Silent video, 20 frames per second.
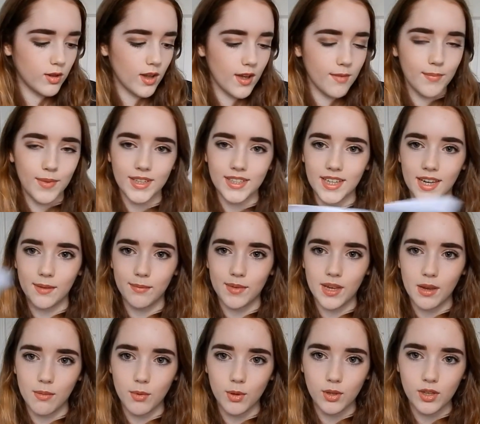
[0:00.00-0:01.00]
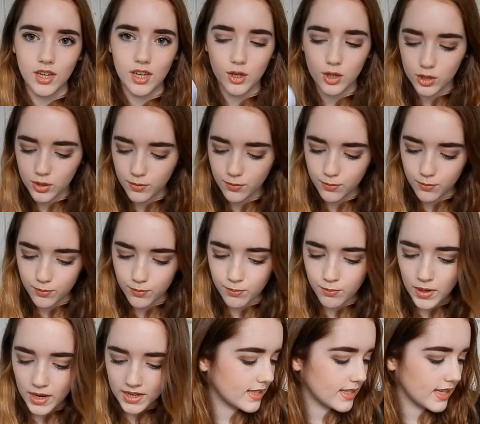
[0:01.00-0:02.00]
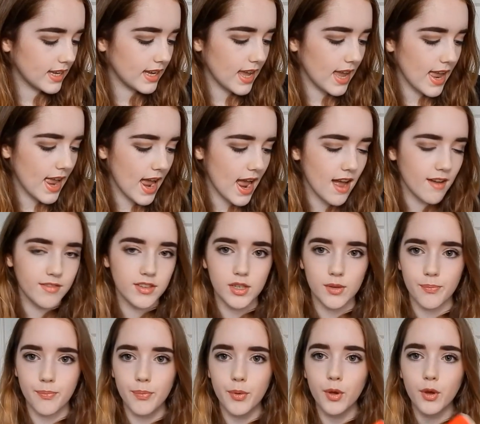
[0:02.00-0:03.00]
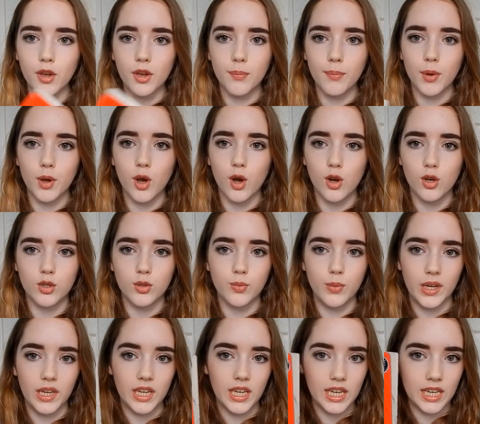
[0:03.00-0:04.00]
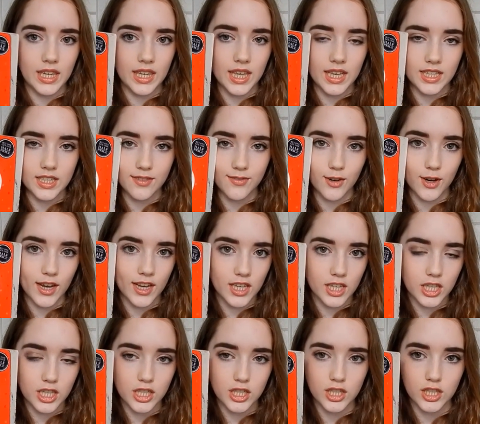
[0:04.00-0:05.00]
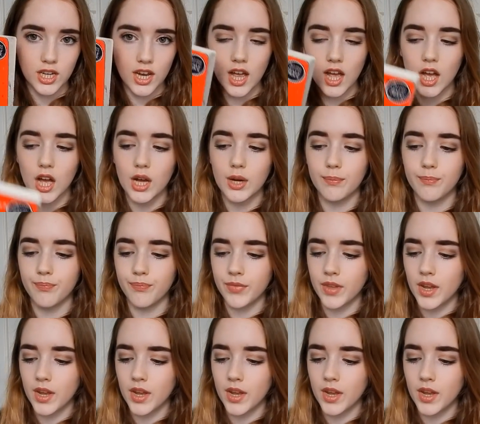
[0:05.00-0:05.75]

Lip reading: I also have my timetable here. Next thing I have is a book because we need this for English.